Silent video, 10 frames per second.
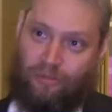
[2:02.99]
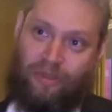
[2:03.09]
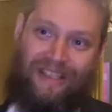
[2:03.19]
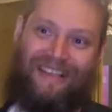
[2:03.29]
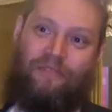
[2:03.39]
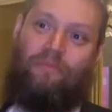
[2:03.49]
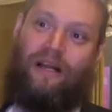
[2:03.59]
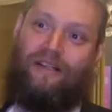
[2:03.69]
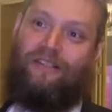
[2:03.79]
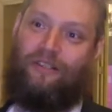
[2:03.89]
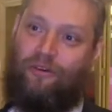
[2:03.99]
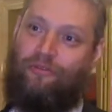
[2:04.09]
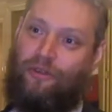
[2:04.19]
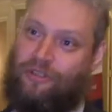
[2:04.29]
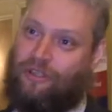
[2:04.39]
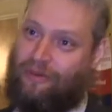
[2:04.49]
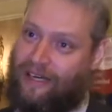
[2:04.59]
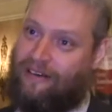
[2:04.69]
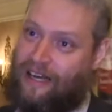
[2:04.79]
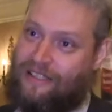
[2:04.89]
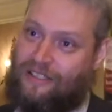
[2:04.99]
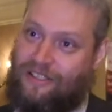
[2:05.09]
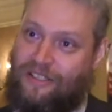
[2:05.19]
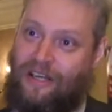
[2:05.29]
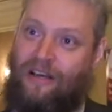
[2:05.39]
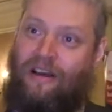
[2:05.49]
the predictability of future weather hazards.